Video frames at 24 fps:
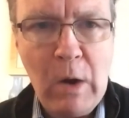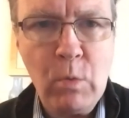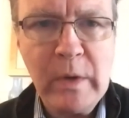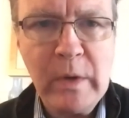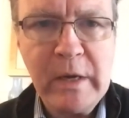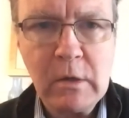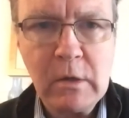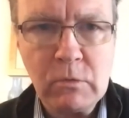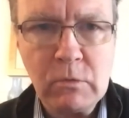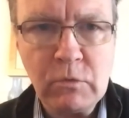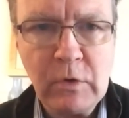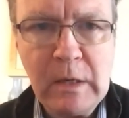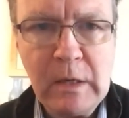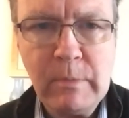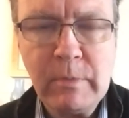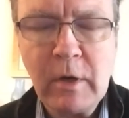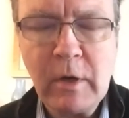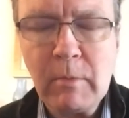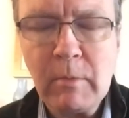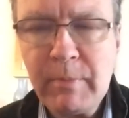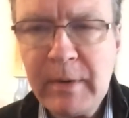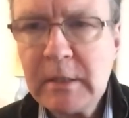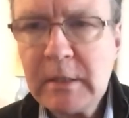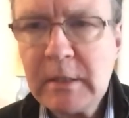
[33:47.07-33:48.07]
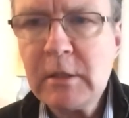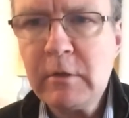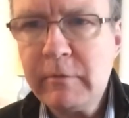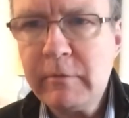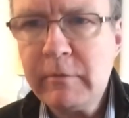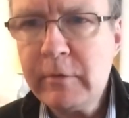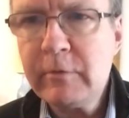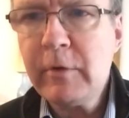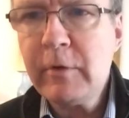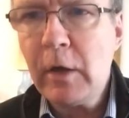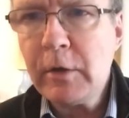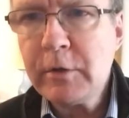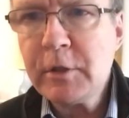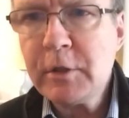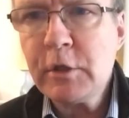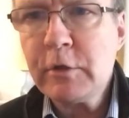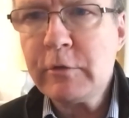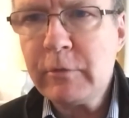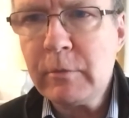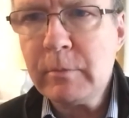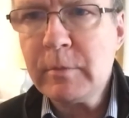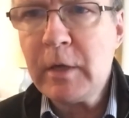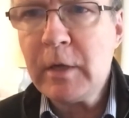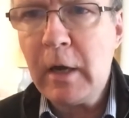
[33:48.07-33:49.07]
where we can reap competitive
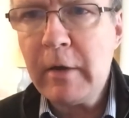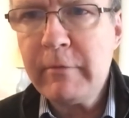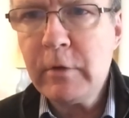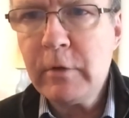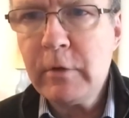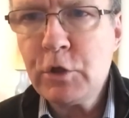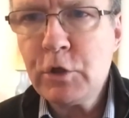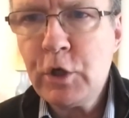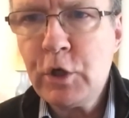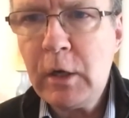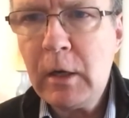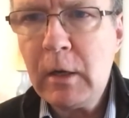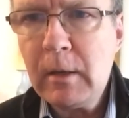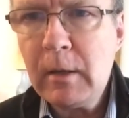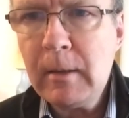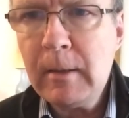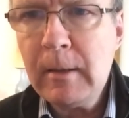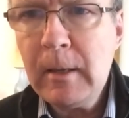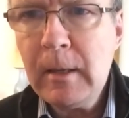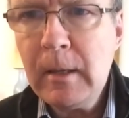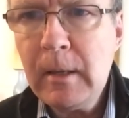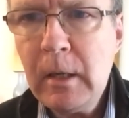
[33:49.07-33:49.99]
advantage from diverging.